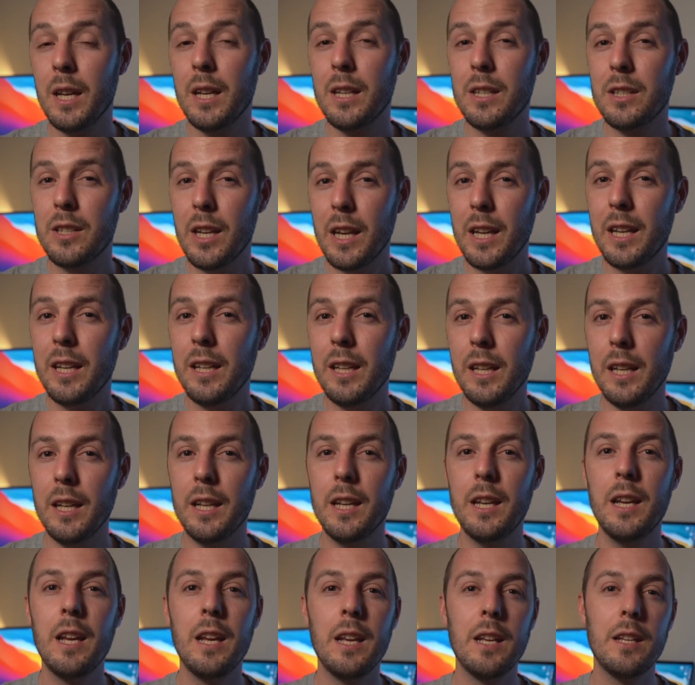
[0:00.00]

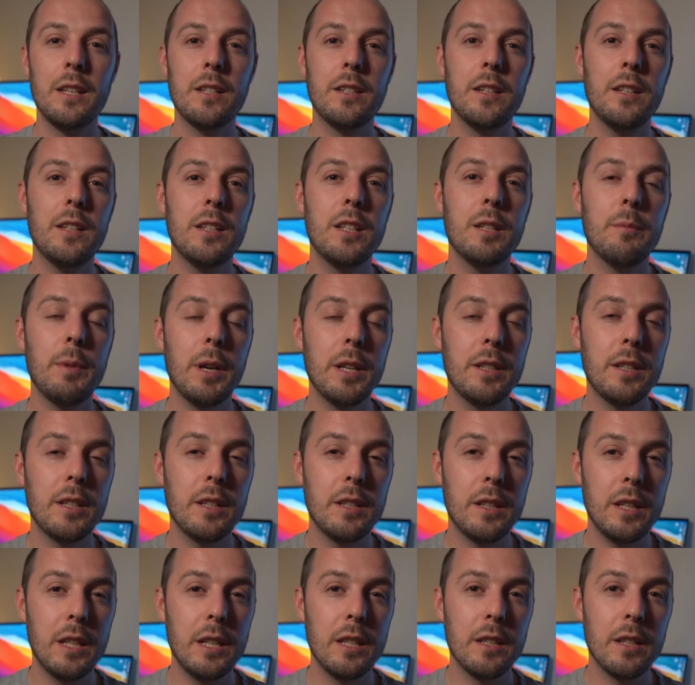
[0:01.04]
Secondly,
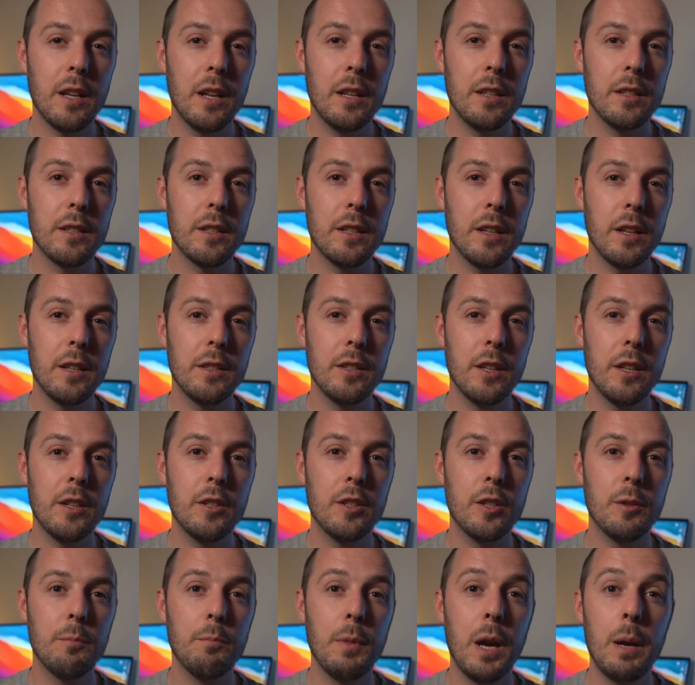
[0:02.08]
systematic
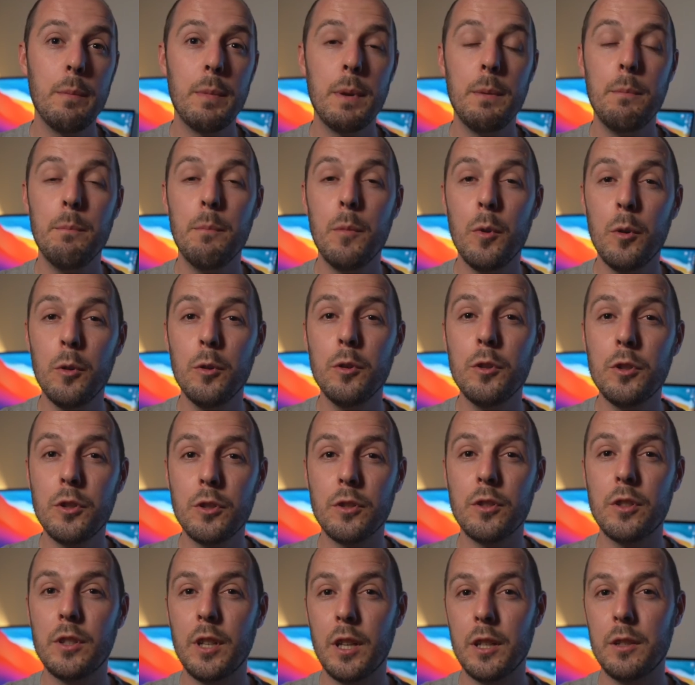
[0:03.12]
desensitization might be more
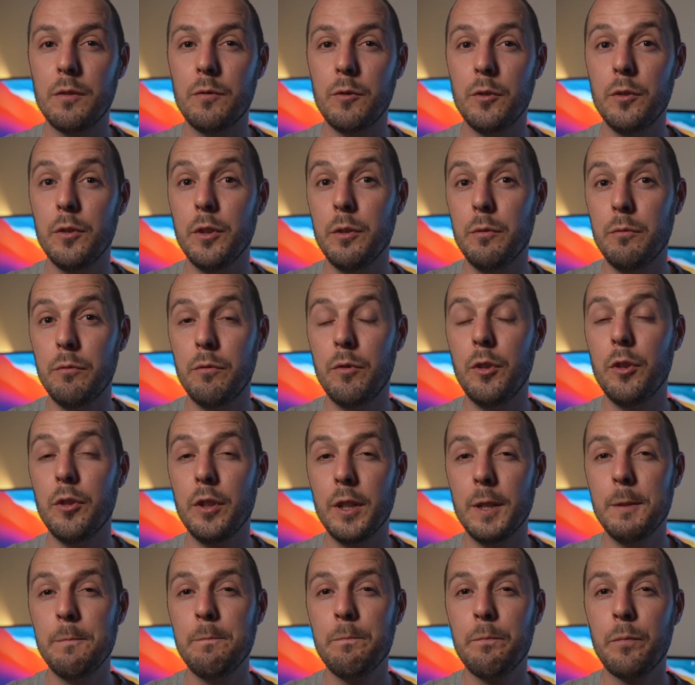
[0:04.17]
successful than
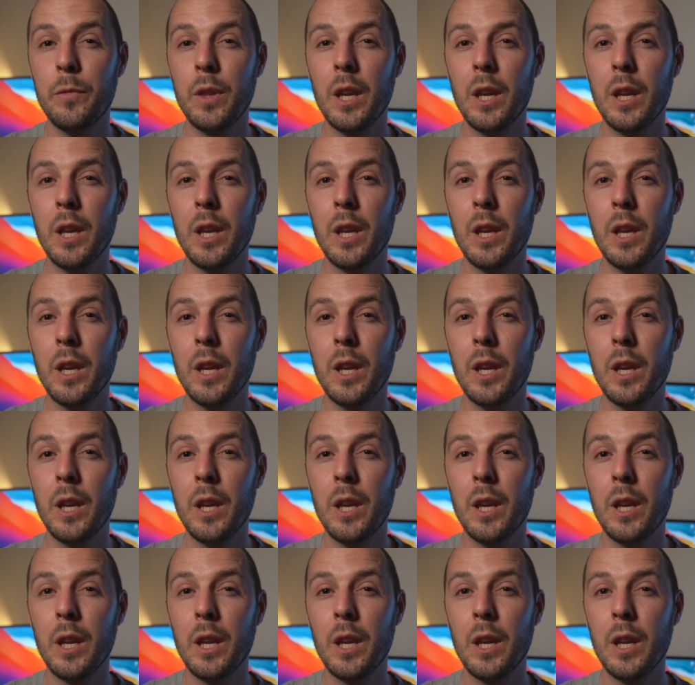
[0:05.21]
flooding,